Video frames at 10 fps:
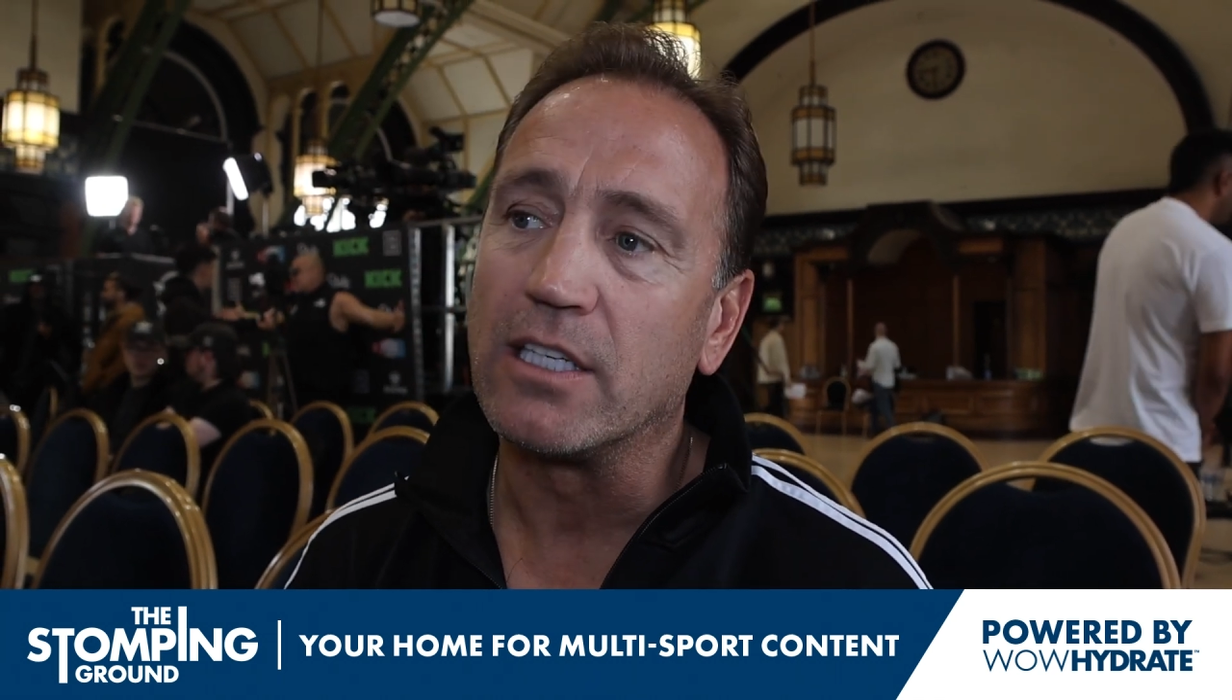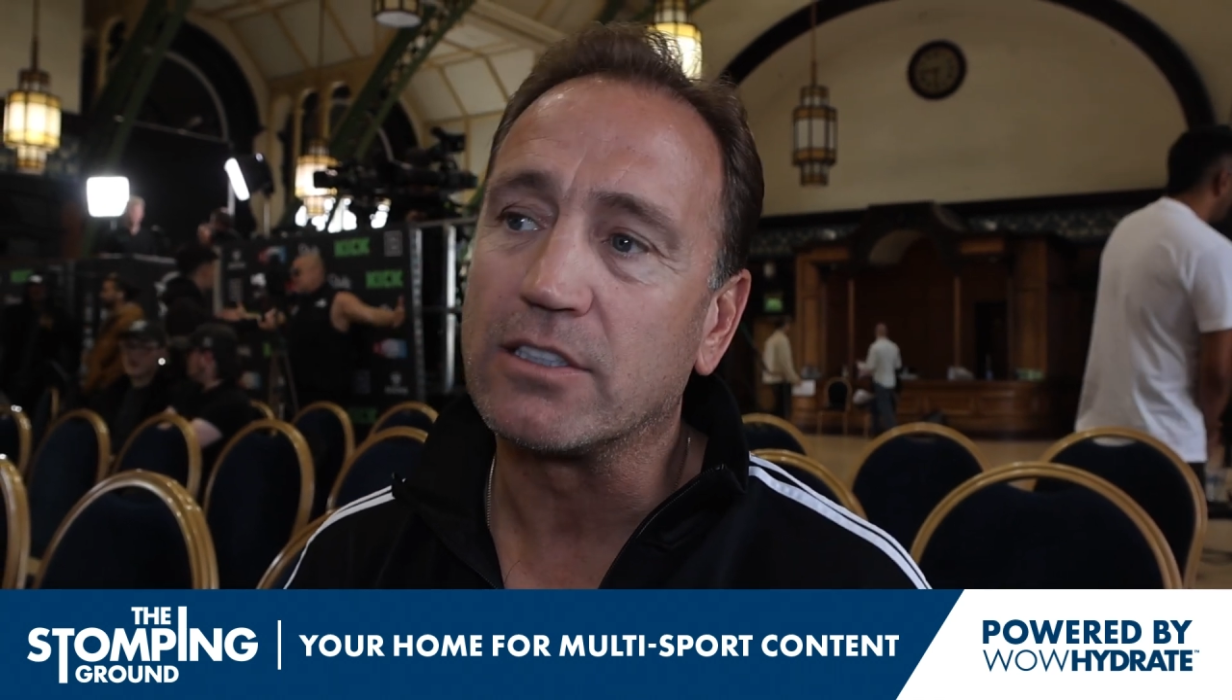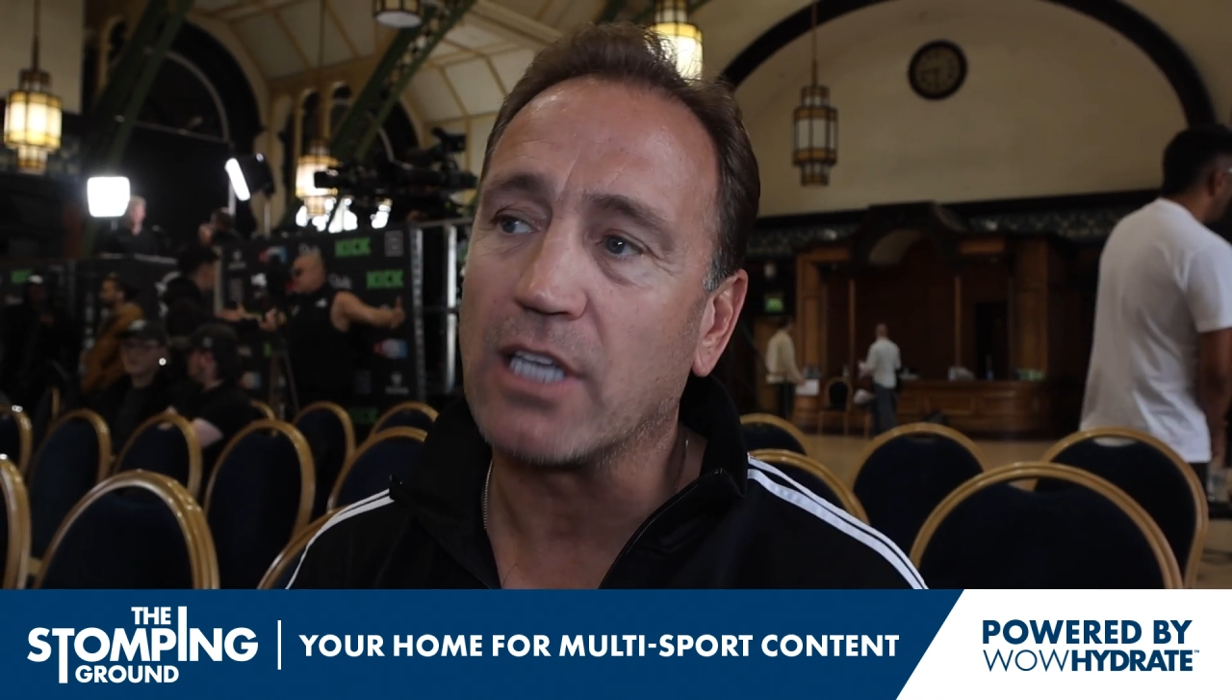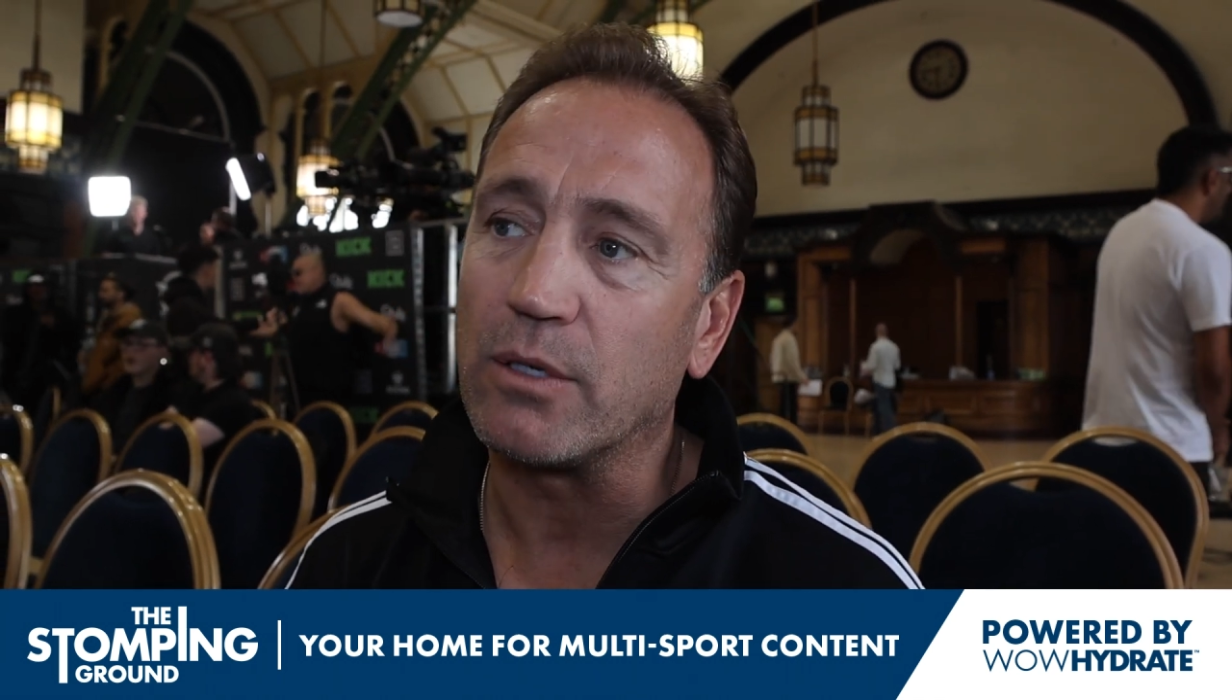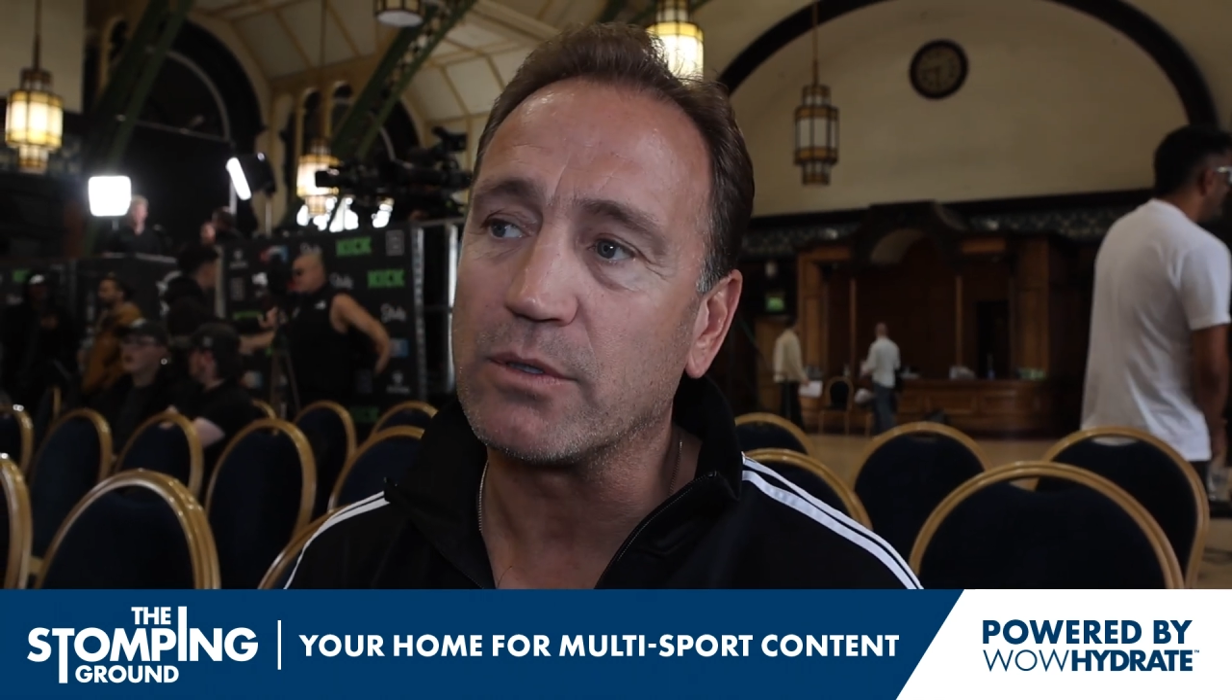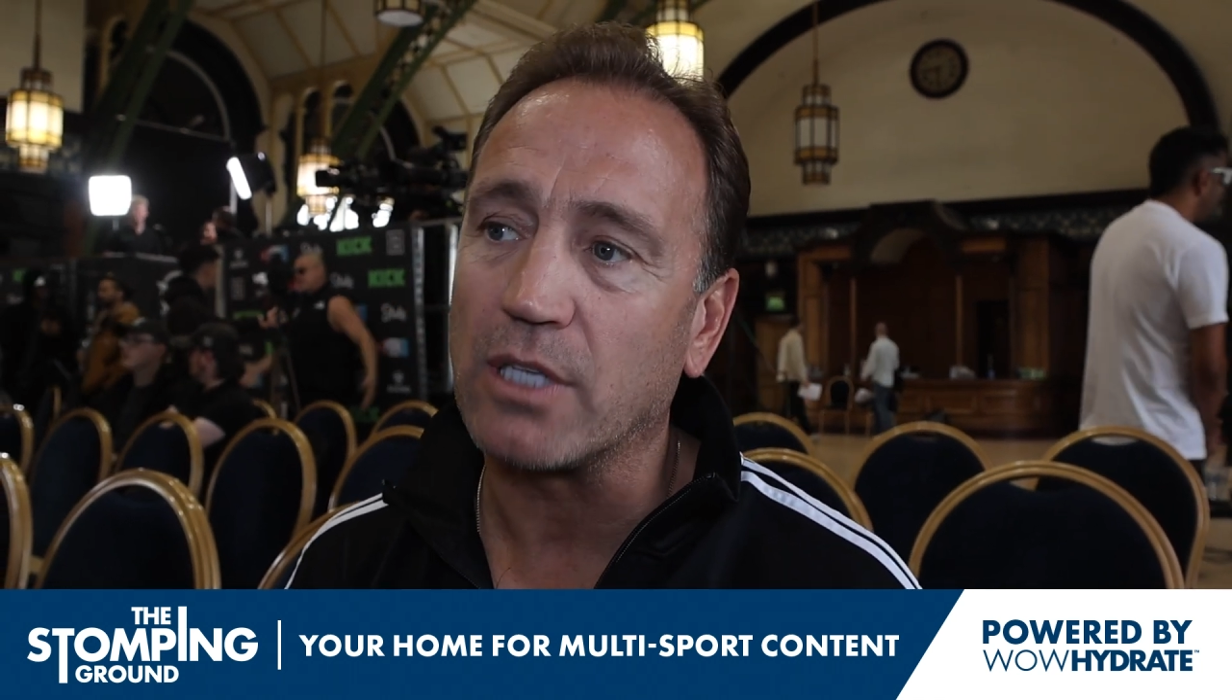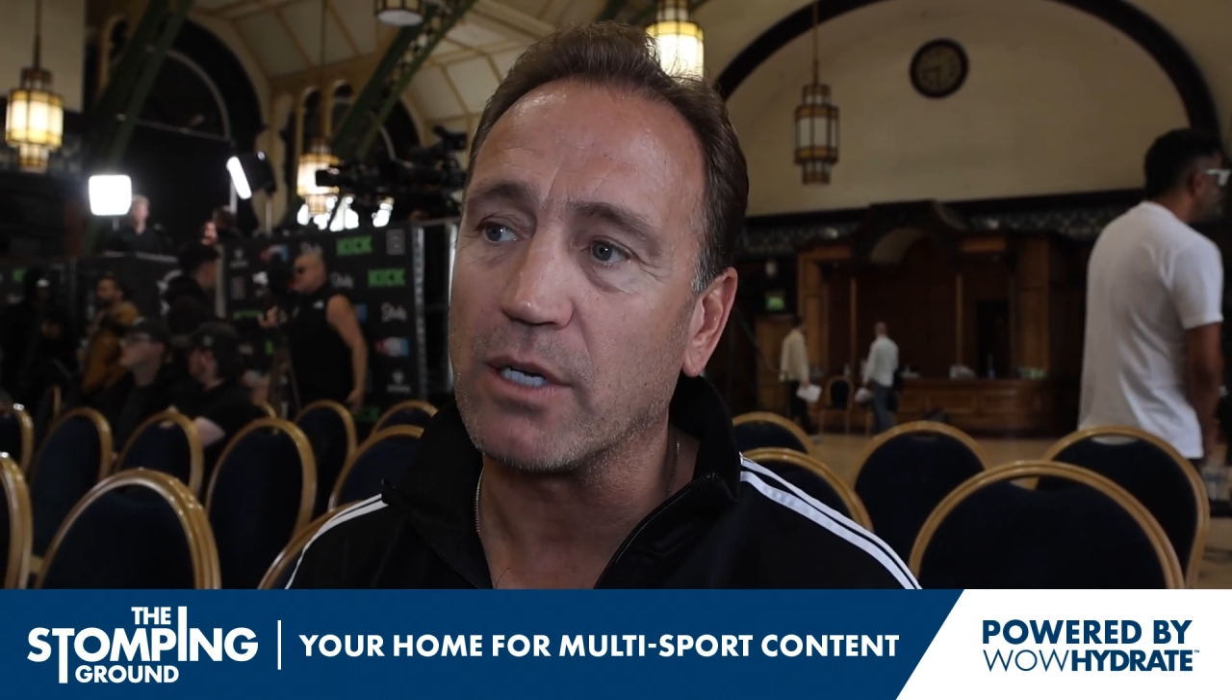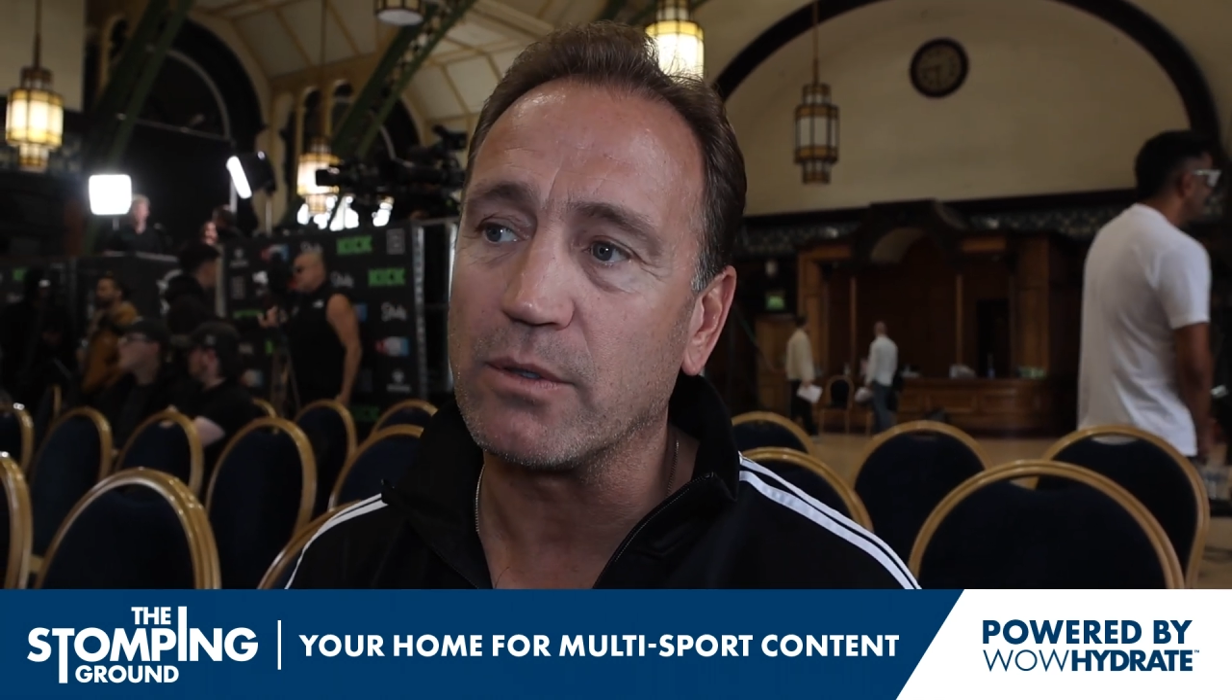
So